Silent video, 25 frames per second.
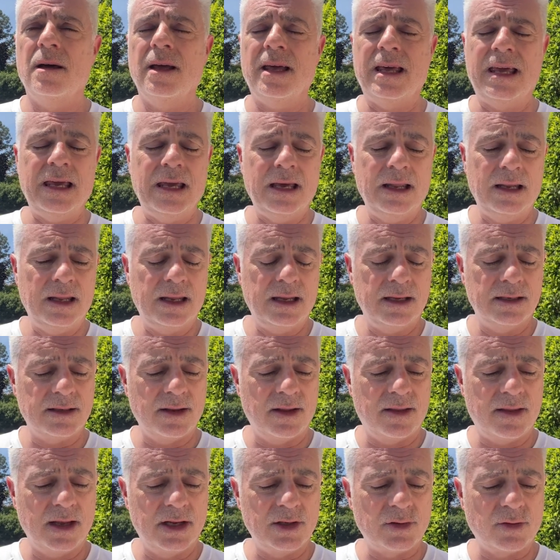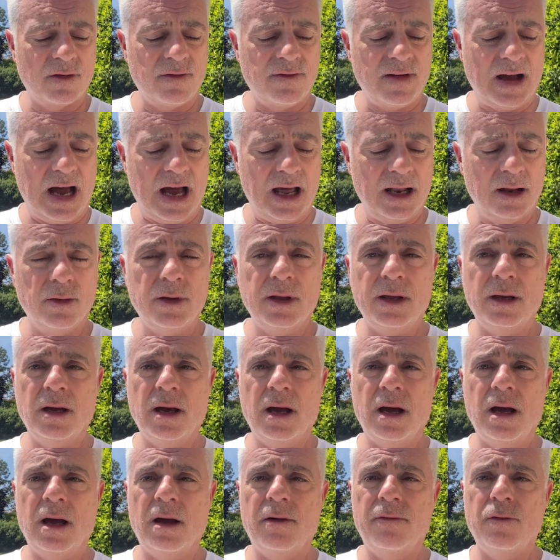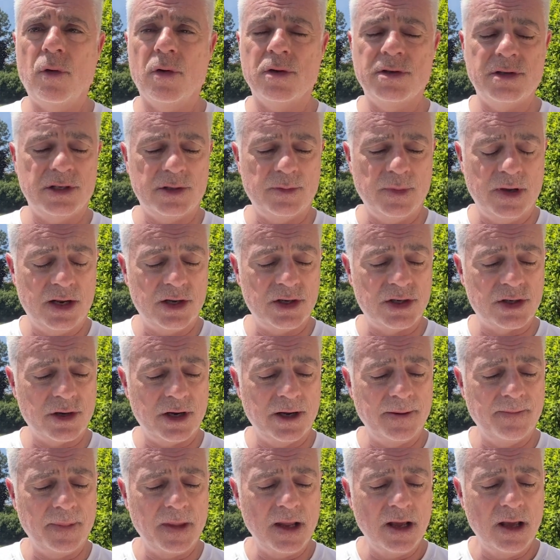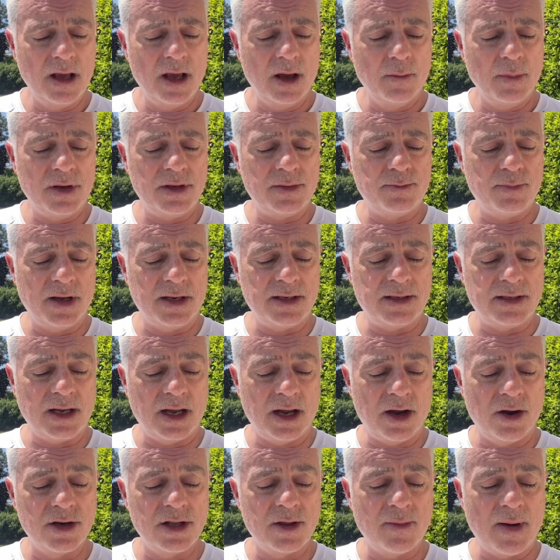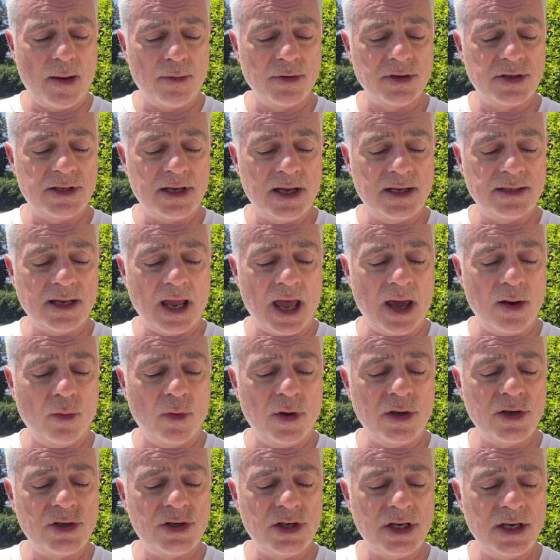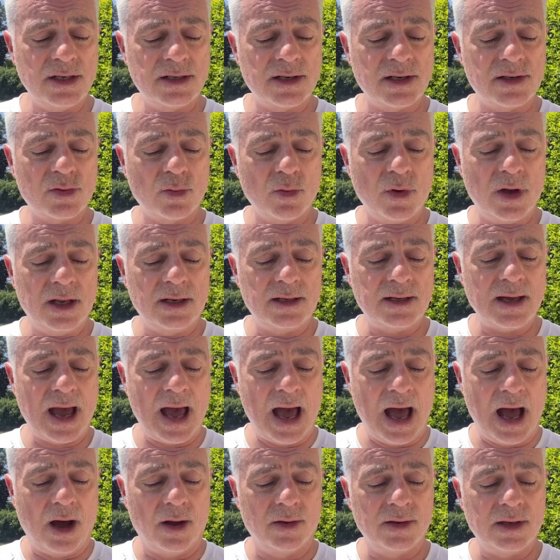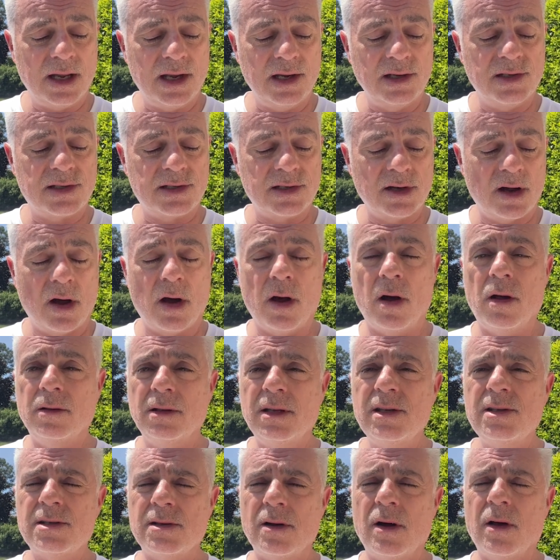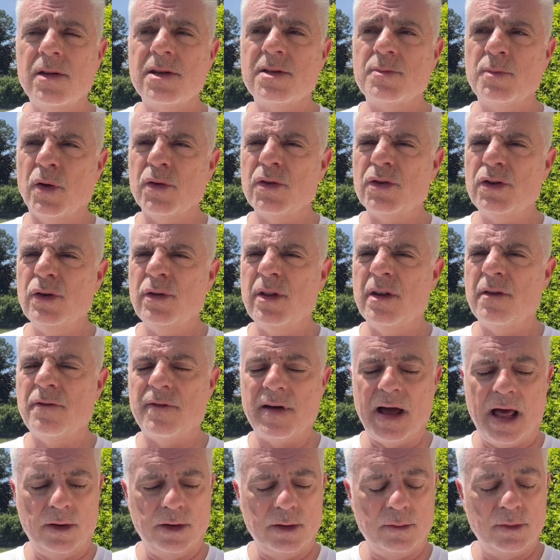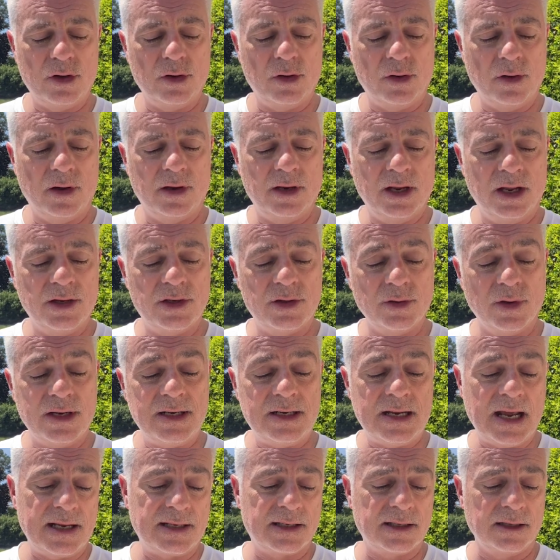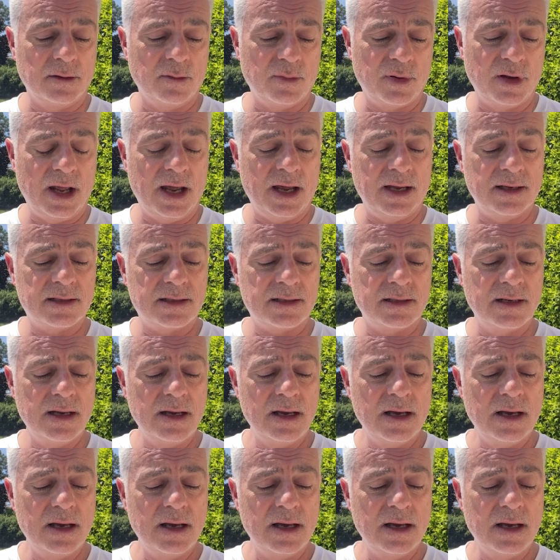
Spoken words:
healings and things were following, of course, his ministry. But here the Bible says, "And when Jesus went out, he saw this multitude that followed him into a desolate place.